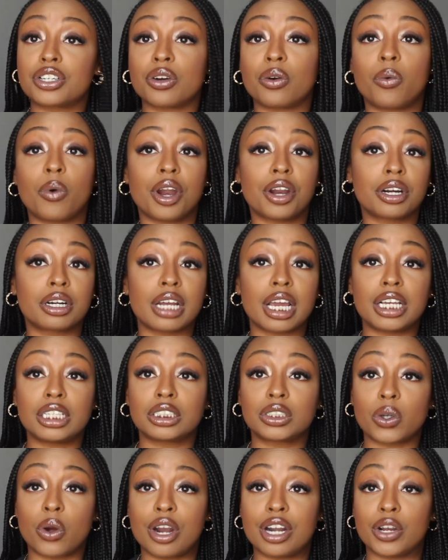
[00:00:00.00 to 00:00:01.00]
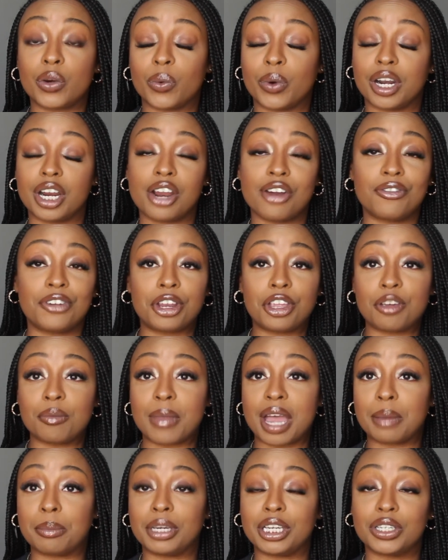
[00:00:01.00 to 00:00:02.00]
your work day started, whatever you
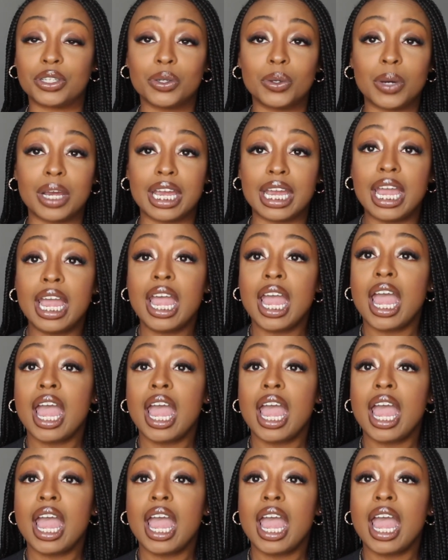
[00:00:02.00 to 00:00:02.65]
may be doing.